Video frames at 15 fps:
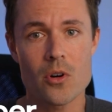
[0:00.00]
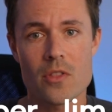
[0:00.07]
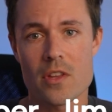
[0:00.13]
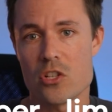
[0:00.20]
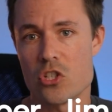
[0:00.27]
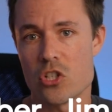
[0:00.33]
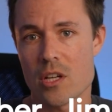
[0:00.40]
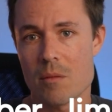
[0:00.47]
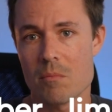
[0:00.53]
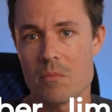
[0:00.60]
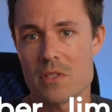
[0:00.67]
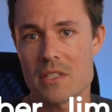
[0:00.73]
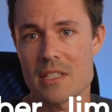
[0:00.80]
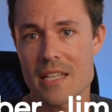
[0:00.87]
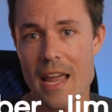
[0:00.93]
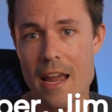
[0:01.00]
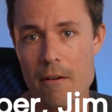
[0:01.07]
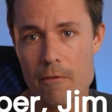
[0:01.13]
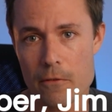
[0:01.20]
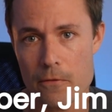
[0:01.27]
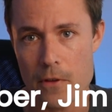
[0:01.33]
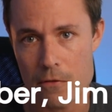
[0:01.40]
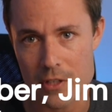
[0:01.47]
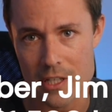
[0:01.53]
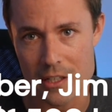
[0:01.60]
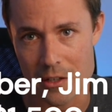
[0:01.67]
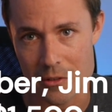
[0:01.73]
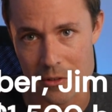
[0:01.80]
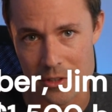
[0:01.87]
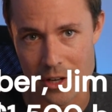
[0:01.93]
that Jim saved
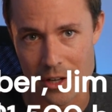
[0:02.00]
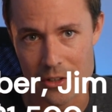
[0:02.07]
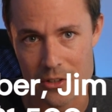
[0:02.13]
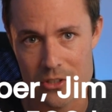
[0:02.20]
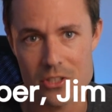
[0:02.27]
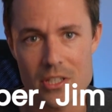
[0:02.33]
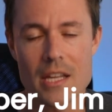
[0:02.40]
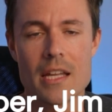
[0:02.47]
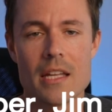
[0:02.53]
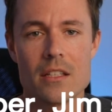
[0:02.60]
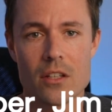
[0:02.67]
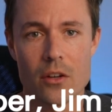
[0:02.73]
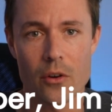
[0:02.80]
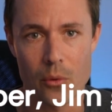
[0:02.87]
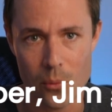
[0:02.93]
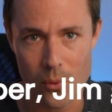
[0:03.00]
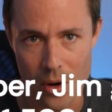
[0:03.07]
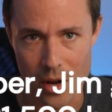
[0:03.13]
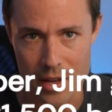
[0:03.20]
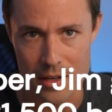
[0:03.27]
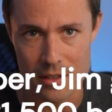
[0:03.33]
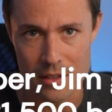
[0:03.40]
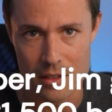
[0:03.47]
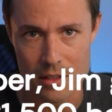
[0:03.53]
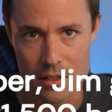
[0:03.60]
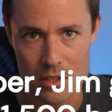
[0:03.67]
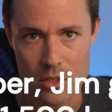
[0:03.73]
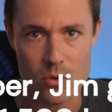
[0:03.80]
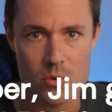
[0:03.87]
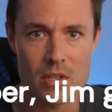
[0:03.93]
$1,500 in year one
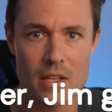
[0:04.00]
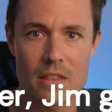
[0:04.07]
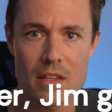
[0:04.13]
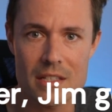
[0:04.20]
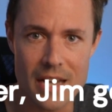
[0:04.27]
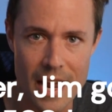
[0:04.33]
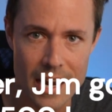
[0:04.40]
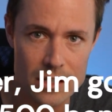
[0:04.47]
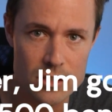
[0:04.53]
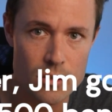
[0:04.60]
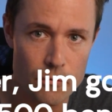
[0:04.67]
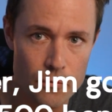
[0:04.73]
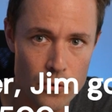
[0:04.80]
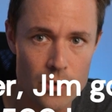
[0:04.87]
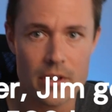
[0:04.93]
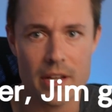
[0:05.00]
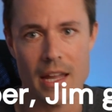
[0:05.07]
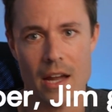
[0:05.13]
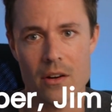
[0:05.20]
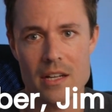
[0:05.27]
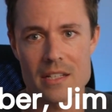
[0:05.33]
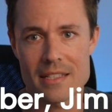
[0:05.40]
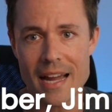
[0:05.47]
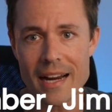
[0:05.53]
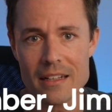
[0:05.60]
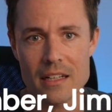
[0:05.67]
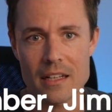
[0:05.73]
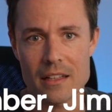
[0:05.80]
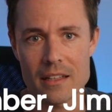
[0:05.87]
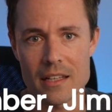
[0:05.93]
using the tax-deferred account, and
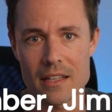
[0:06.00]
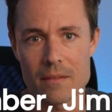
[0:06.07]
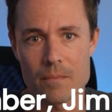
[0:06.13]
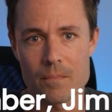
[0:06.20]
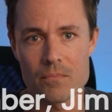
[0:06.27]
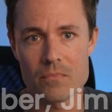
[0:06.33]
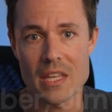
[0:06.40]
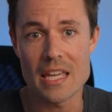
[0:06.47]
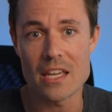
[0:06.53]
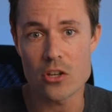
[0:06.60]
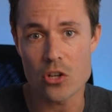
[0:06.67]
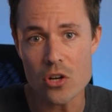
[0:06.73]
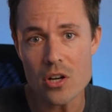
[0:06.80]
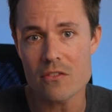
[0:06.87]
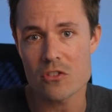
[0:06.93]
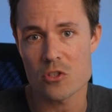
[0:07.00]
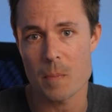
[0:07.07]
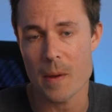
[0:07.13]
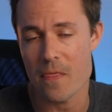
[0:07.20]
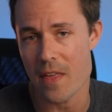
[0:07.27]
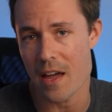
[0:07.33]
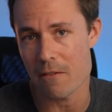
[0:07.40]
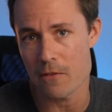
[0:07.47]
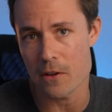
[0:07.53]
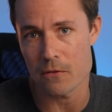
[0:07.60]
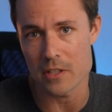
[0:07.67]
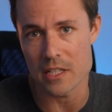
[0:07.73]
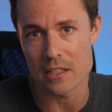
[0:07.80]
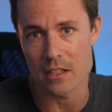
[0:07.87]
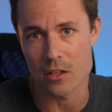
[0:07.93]
technically he could have spent that
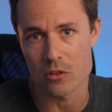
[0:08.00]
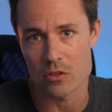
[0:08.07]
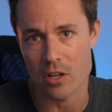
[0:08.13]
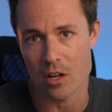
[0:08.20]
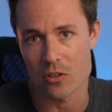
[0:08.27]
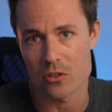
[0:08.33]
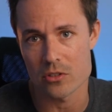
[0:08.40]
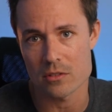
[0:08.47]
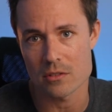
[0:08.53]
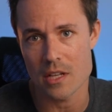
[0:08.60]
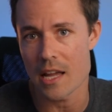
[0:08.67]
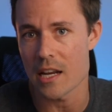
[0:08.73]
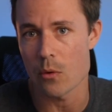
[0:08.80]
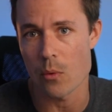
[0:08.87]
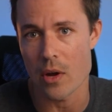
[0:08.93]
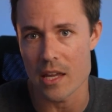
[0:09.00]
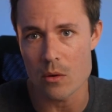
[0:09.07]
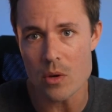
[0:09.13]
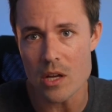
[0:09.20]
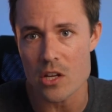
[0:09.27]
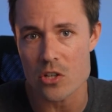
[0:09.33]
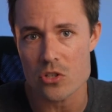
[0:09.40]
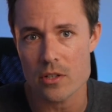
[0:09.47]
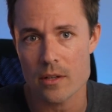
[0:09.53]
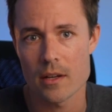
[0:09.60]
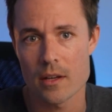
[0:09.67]
$1,500 any way he wished.